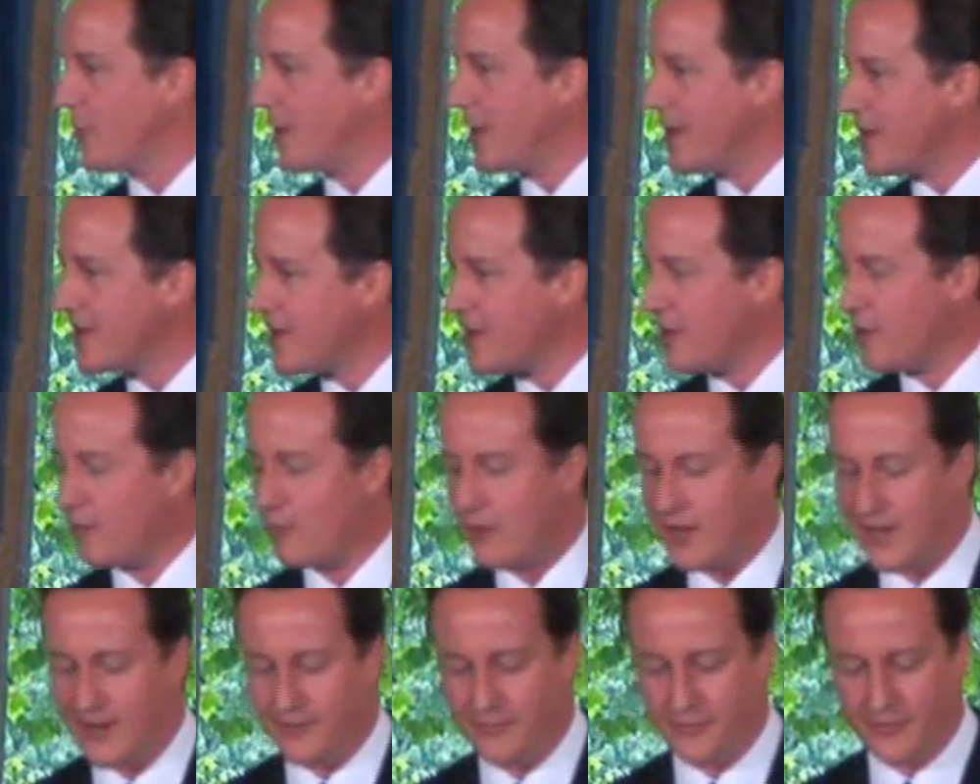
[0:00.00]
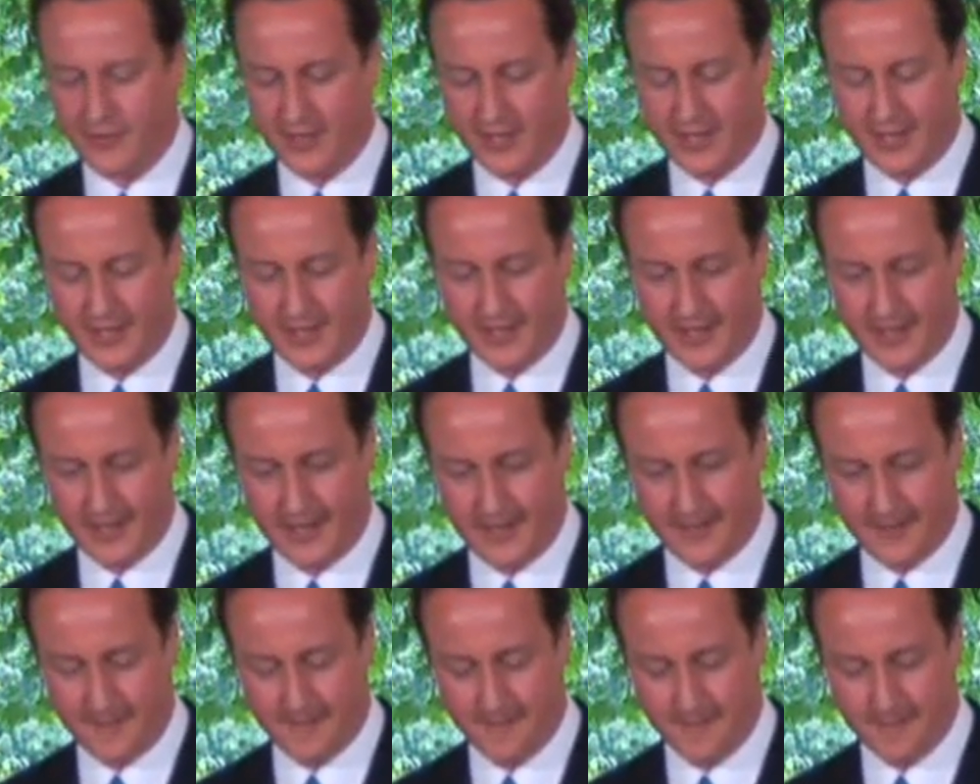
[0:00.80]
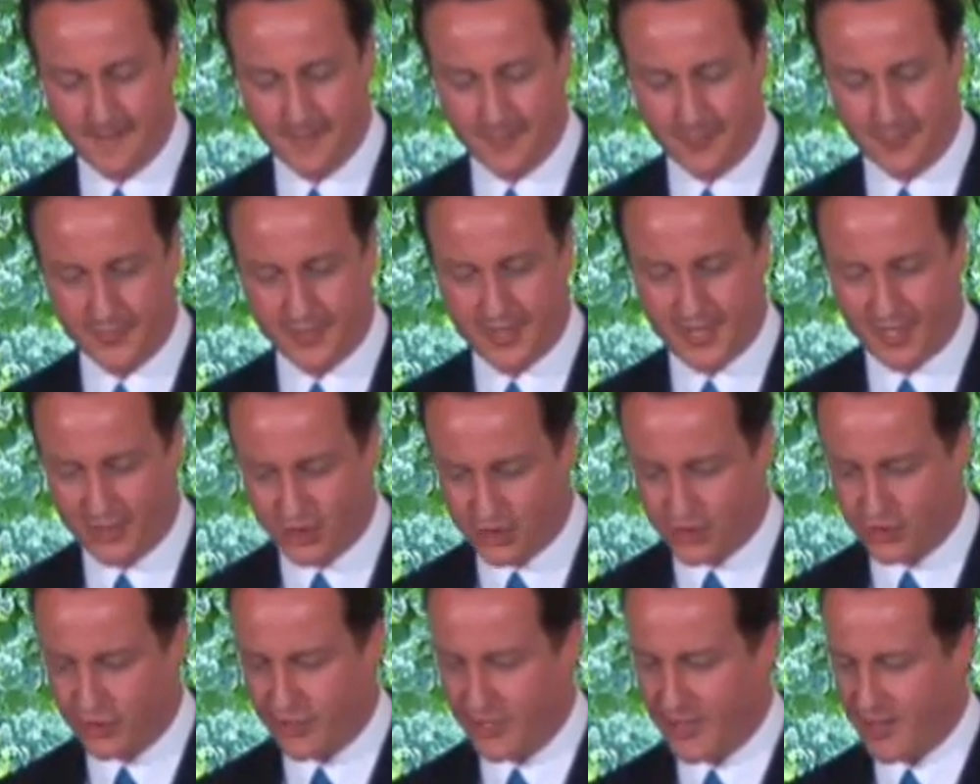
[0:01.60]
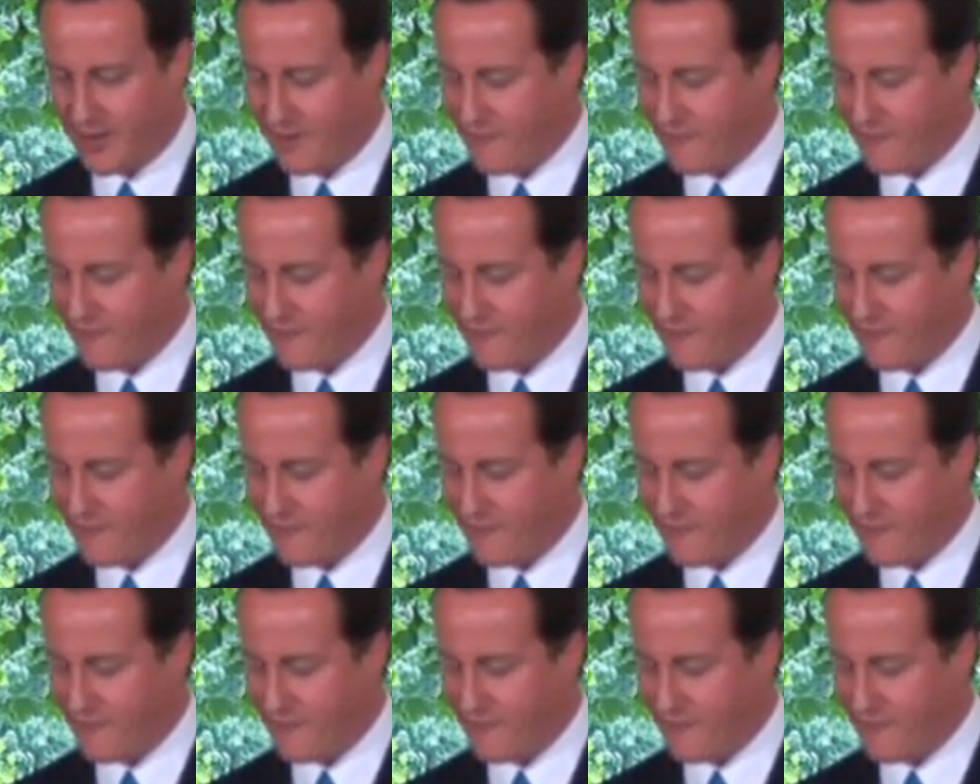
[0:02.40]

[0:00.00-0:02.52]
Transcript: When I go around the country,